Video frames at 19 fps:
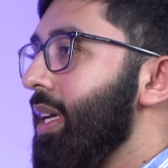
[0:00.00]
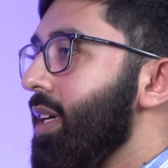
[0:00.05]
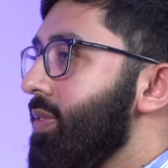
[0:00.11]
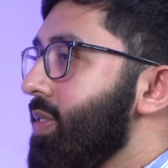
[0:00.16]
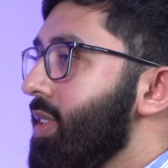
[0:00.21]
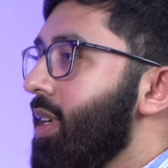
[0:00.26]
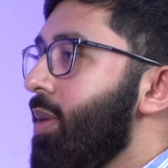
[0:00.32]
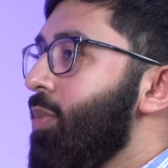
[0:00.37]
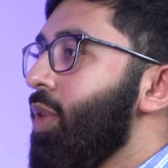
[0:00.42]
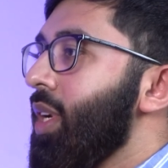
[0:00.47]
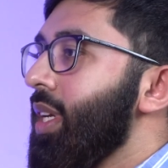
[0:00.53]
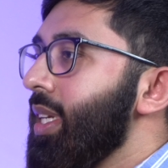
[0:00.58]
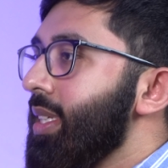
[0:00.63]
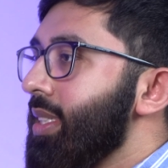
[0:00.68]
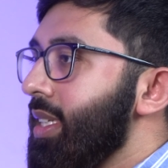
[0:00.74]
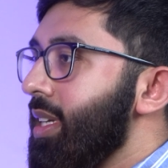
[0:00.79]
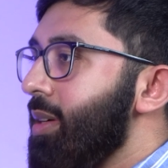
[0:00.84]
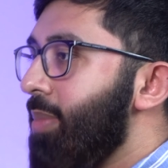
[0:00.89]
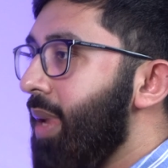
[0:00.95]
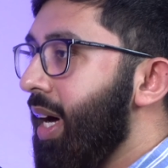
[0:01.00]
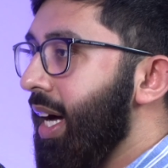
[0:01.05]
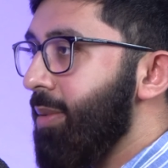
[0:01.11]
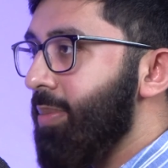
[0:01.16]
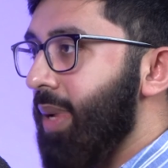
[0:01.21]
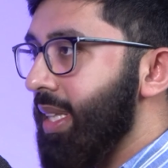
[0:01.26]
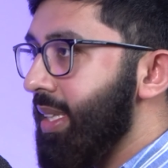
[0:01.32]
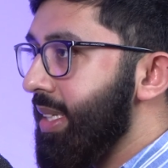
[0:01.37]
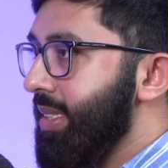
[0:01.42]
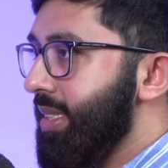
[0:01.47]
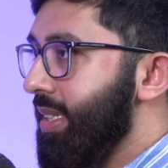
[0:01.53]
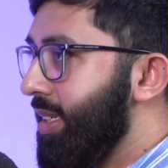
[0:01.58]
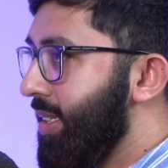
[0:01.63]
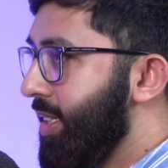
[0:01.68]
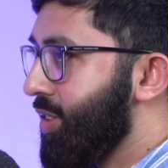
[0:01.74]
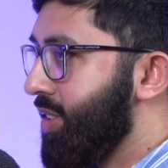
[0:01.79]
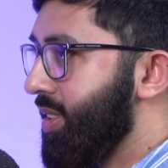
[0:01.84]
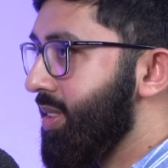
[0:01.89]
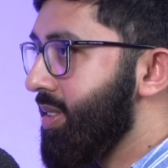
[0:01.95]
If someone doesn't abide by these
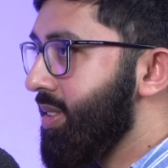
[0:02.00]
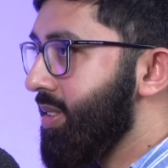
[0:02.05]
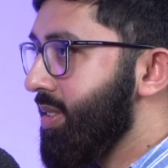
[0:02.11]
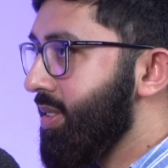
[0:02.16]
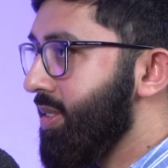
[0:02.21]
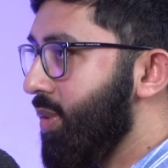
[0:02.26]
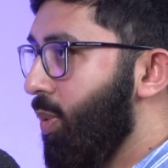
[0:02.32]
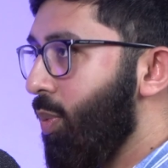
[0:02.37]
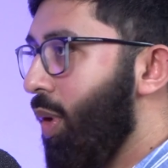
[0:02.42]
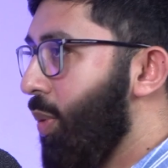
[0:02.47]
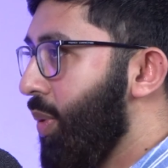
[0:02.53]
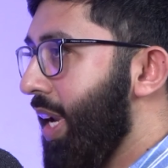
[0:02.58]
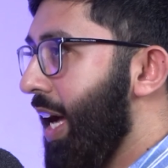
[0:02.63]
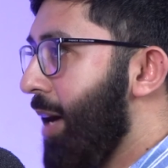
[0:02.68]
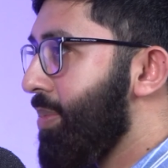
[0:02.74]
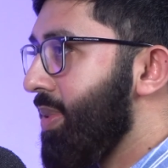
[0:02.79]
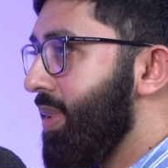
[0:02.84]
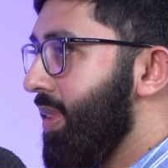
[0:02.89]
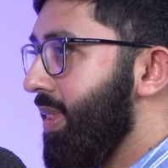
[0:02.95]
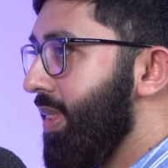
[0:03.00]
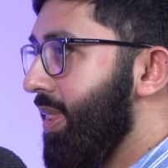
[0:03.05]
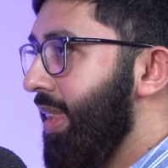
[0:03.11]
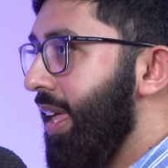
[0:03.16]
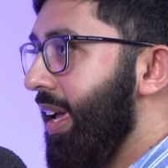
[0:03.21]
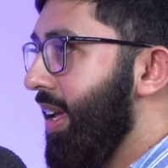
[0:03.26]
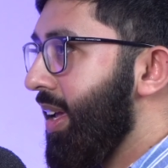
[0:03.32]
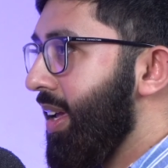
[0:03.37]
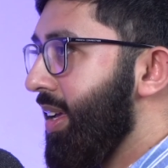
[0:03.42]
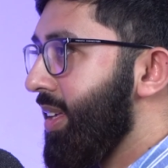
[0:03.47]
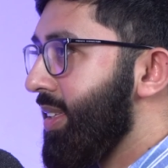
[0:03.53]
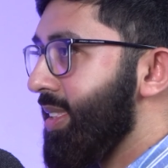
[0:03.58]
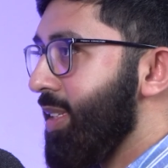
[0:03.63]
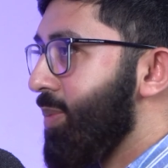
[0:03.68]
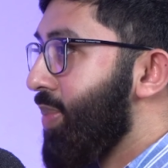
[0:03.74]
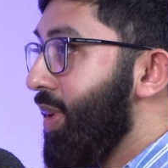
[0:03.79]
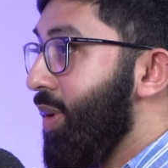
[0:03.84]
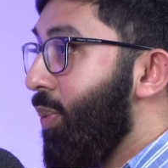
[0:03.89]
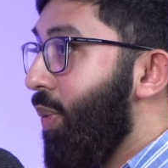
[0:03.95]
conditions, what would happen? They
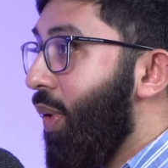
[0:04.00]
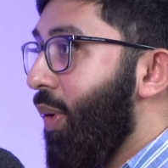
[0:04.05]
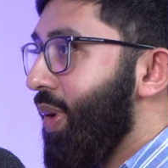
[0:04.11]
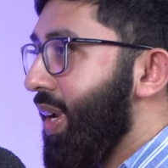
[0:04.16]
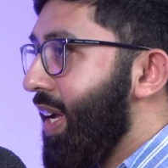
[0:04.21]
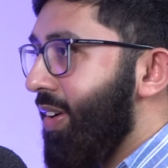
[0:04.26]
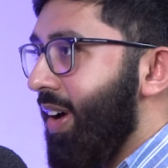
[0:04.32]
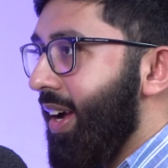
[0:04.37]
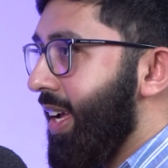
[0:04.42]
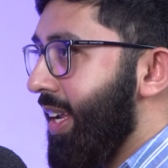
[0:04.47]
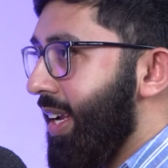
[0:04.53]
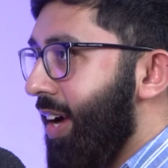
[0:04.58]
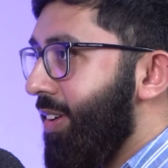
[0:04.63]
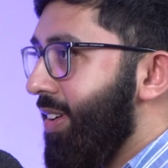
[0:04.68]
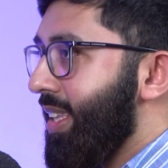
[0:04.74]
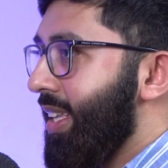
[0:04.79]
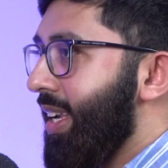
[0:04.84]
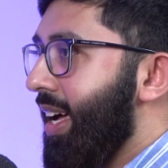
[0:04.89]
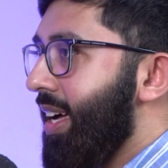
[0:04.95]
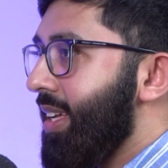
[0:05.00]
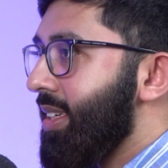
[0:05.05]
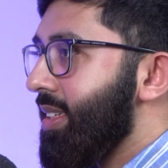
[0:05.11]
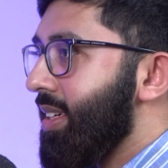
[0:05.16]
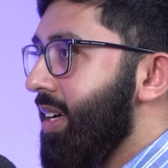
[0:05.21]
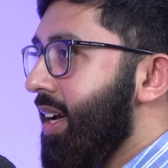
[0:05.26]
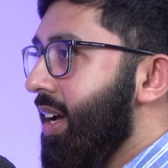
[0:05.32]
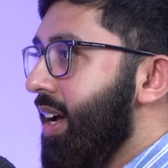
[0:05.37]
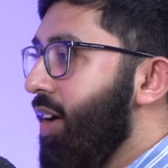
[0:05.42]
simply won't inherit the land.